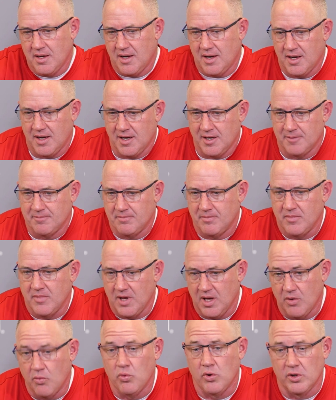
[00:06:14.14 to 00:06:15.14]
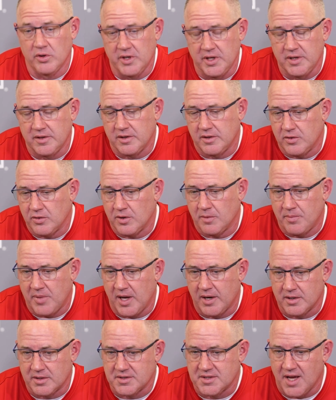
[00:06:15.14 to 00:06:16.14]
And we'll need to do a
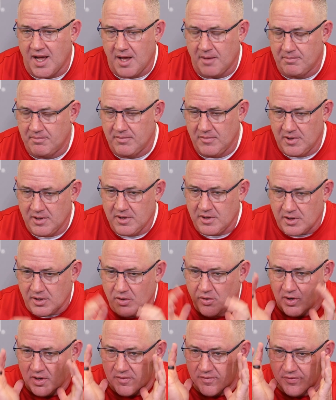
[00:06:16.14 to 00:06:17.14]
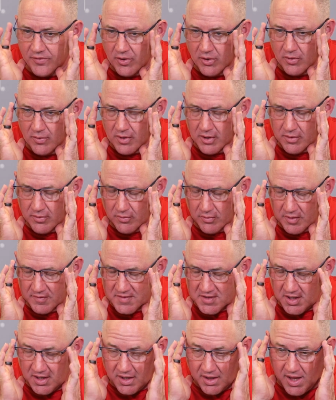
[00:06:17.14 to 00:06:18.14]
better job going forward.
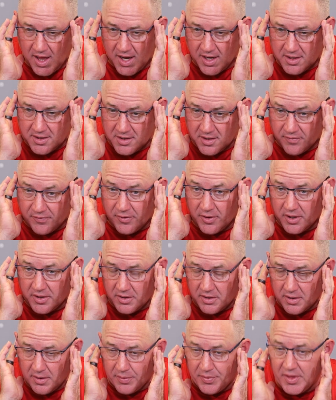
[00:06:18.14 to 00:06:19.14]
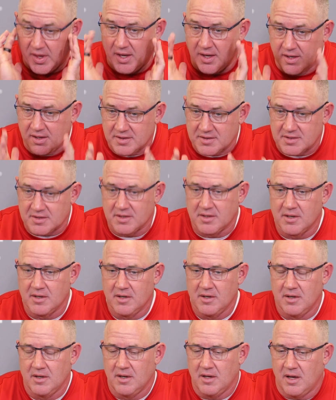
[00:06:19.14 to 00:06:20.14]
We've seen a lot of different things
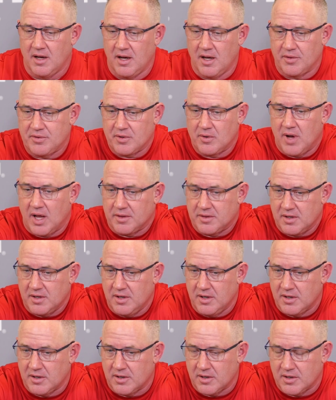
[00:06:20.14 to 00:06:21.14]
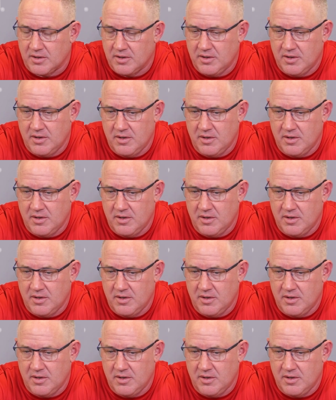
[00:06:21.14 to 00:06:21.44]
throughout the year,